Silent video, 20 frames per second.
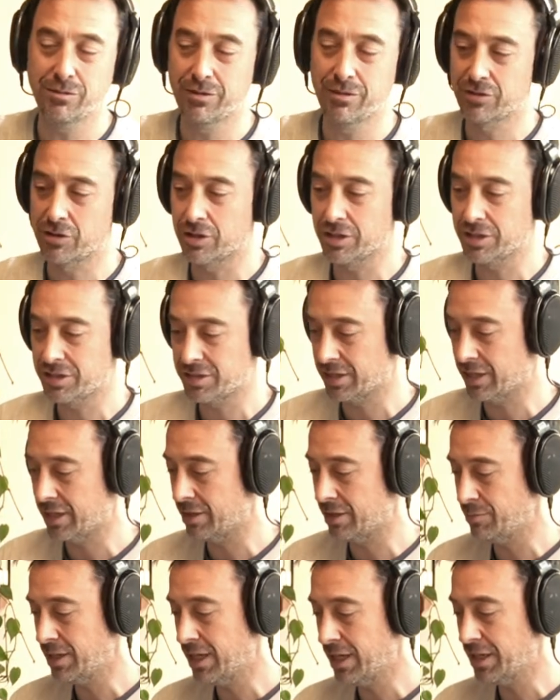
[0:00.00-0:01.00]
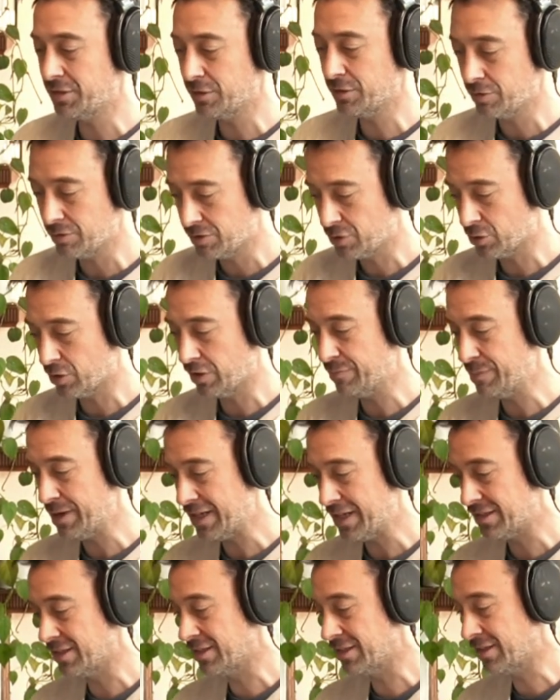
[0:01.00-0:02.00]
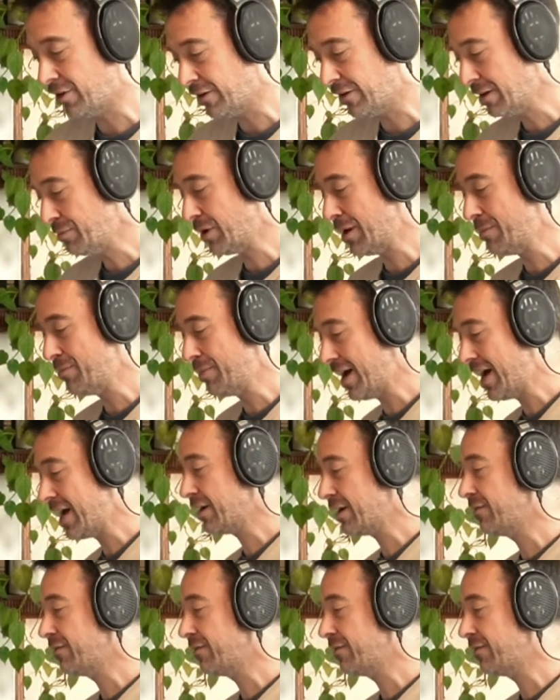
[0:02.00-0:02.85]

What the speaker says: we've got Jesu, Joy of Man's Desiring by Bach